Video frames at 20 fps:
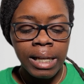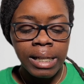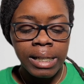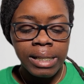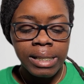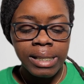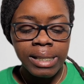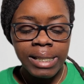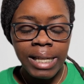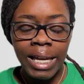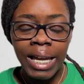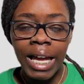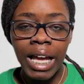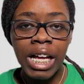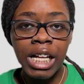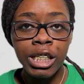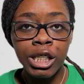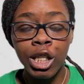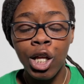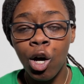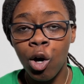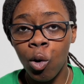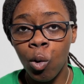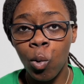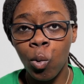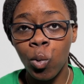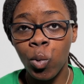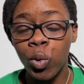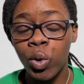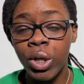saying
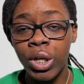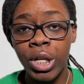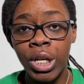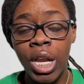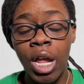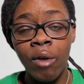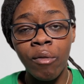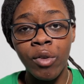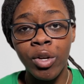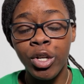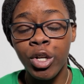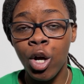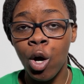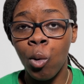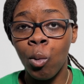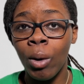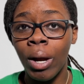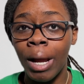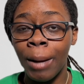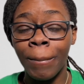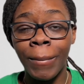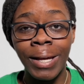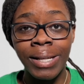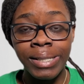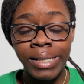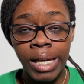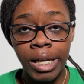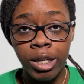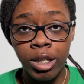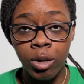hello, never know where it may
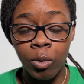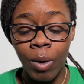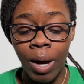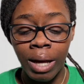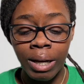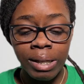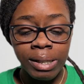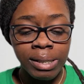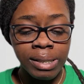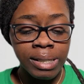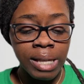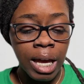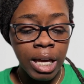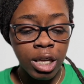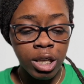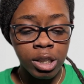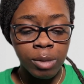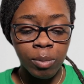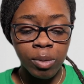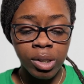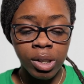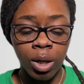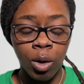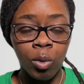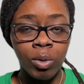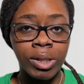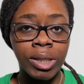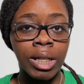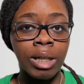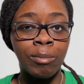take you. I didn't say you're supposed to go
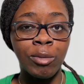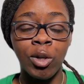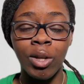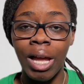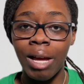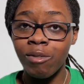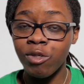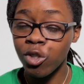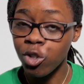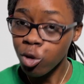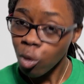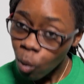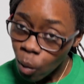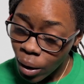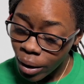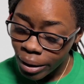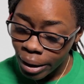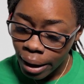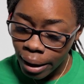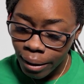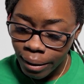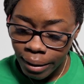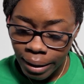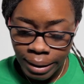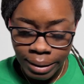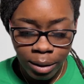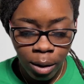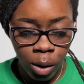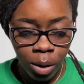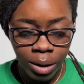and tell them your life story now
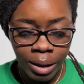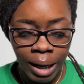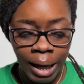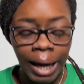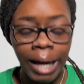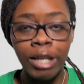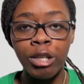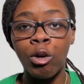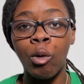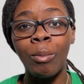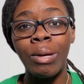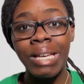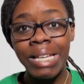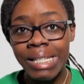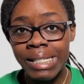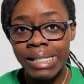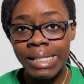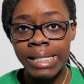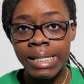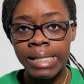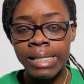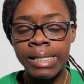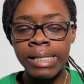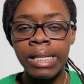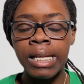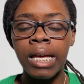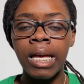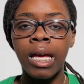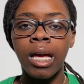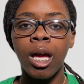and all of that and your business,
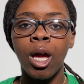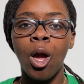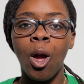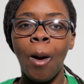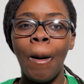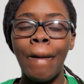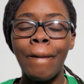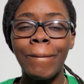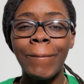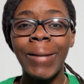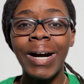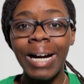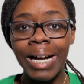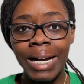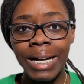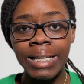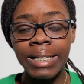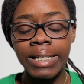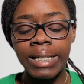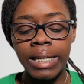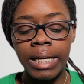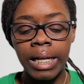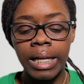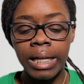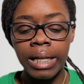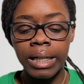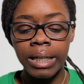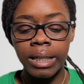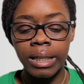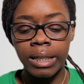but
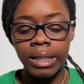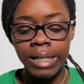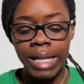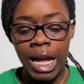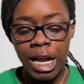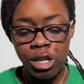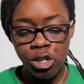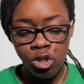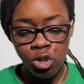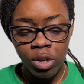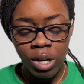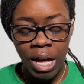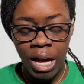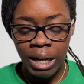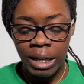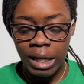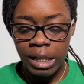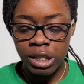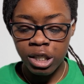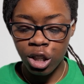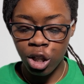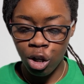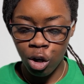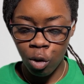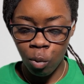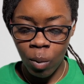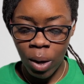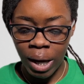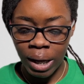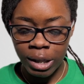National Night is a good
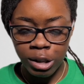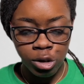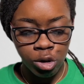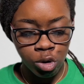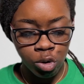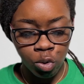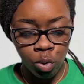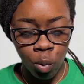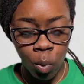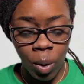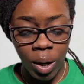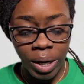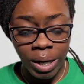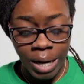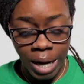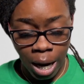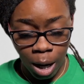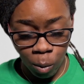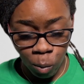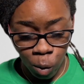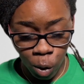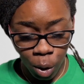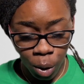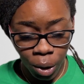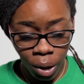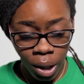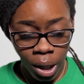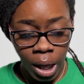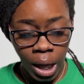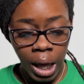way to network.
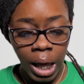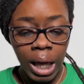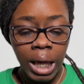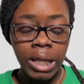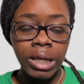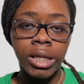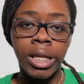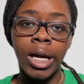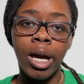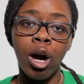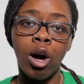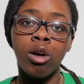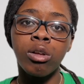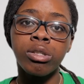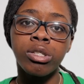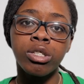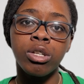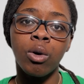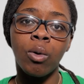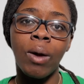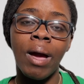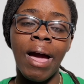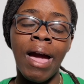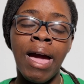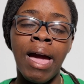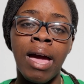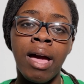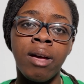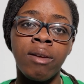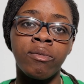They also
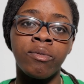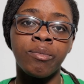have